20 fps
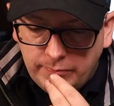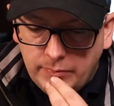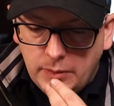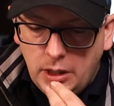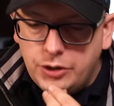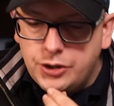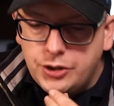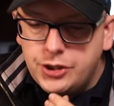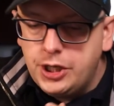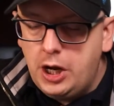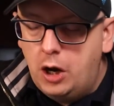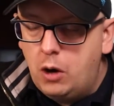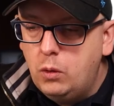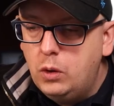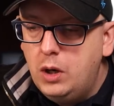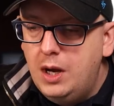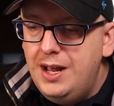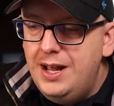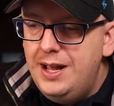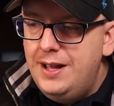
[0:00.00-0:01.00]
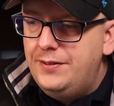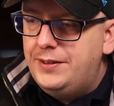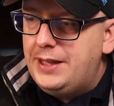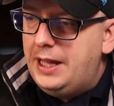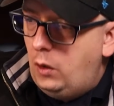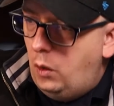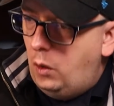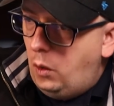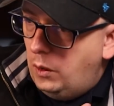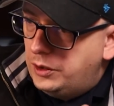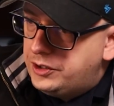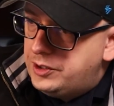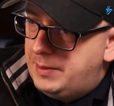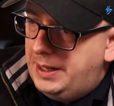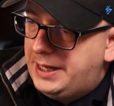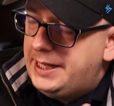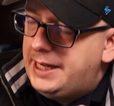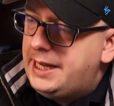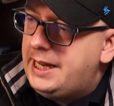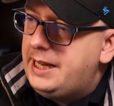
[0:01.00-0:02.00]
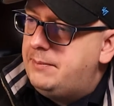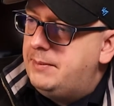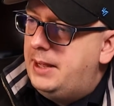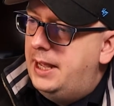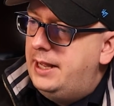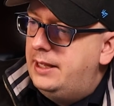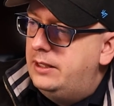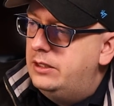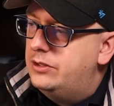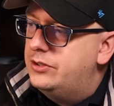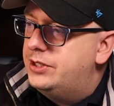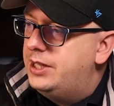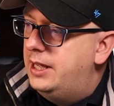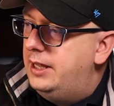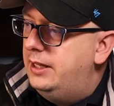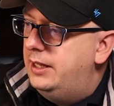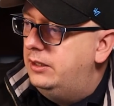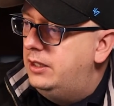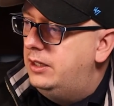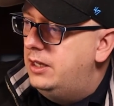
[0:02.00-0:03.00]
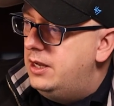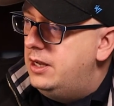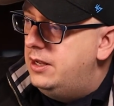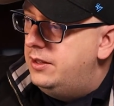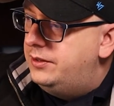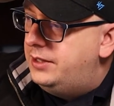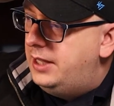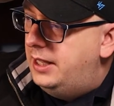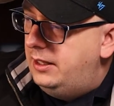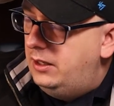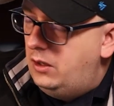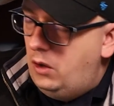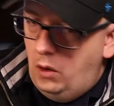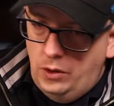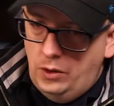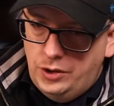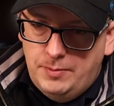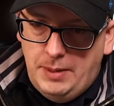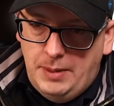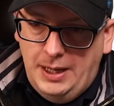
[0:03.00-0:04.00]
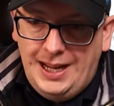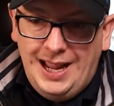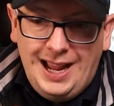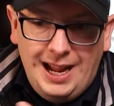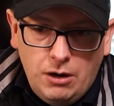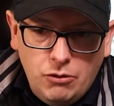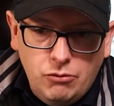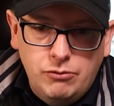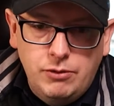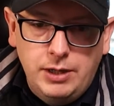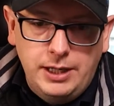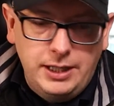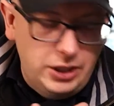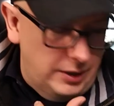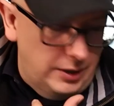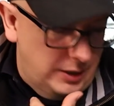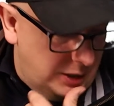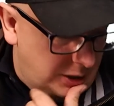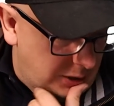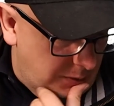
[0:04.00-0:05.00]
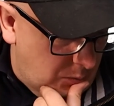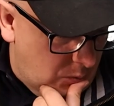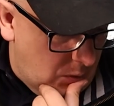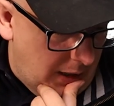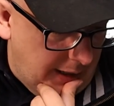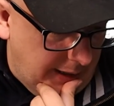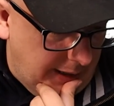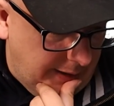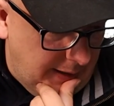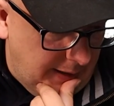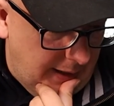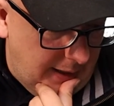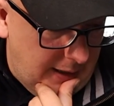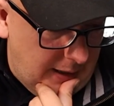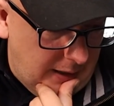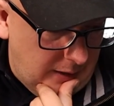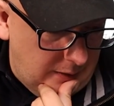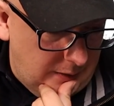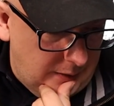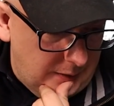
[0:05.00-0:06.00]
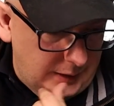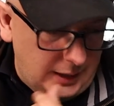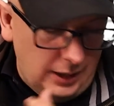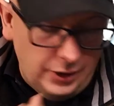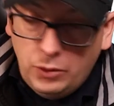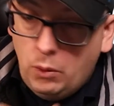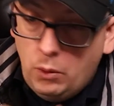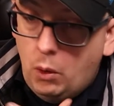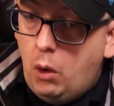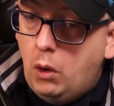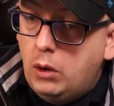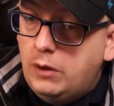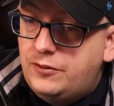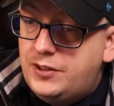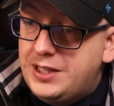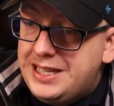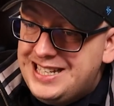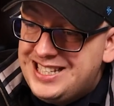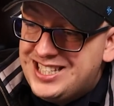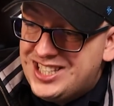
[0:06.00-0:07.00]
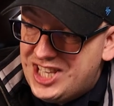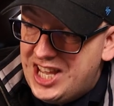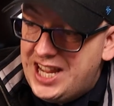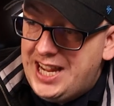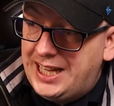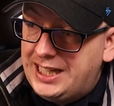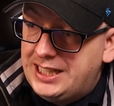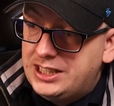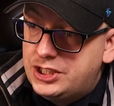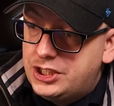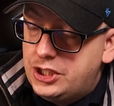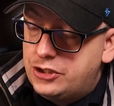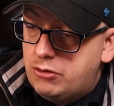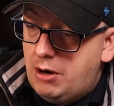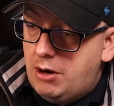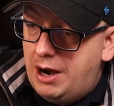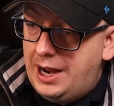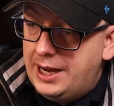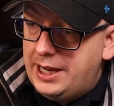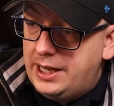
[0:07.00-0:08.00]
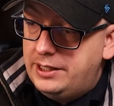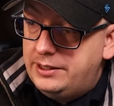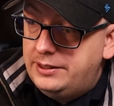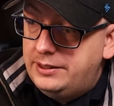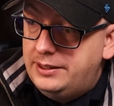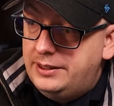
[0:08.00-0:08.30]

So they'll automate emails, they'll automate outreach in some way, they'll do all of these things to try and